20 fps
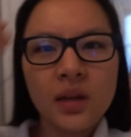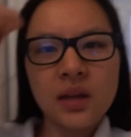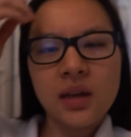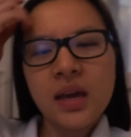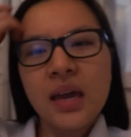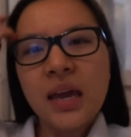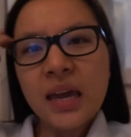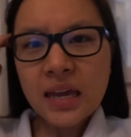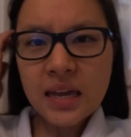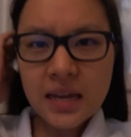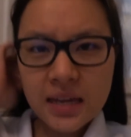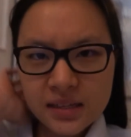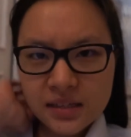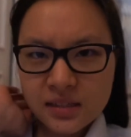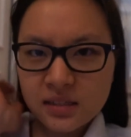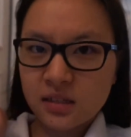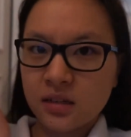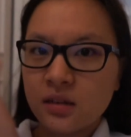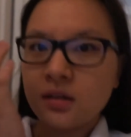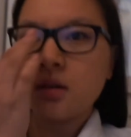
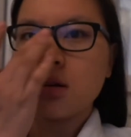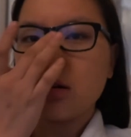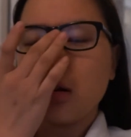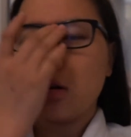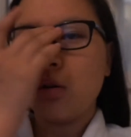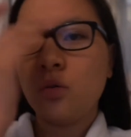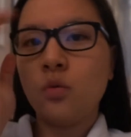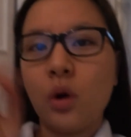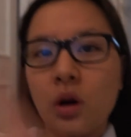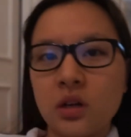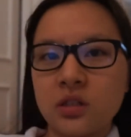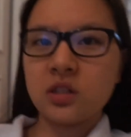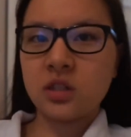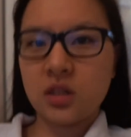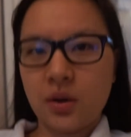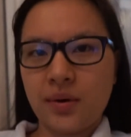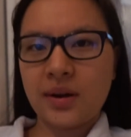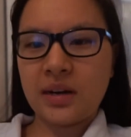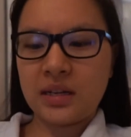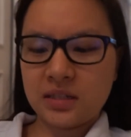eat, watch
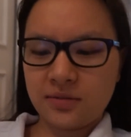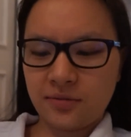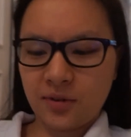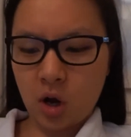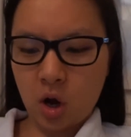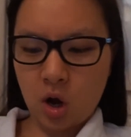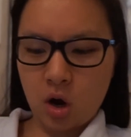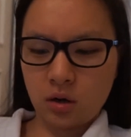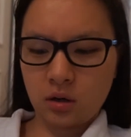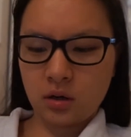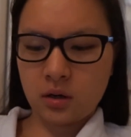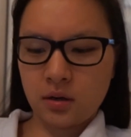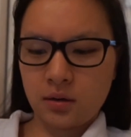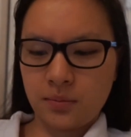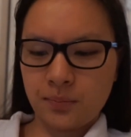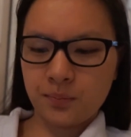Zoella's vlog,